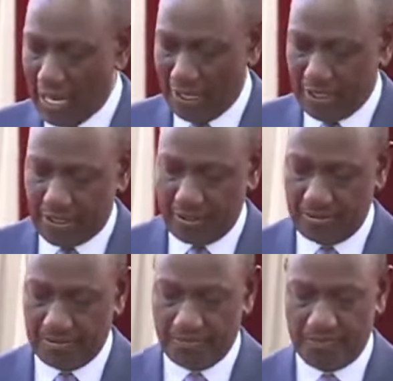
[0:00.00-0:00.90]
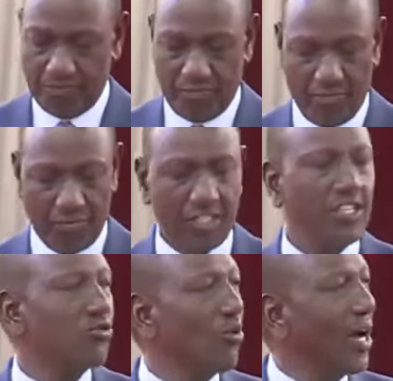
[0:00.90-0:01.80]
to climate
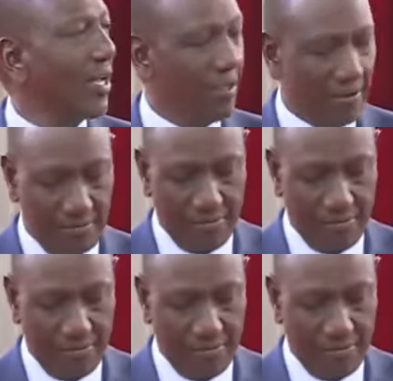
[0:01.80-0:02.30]
this is why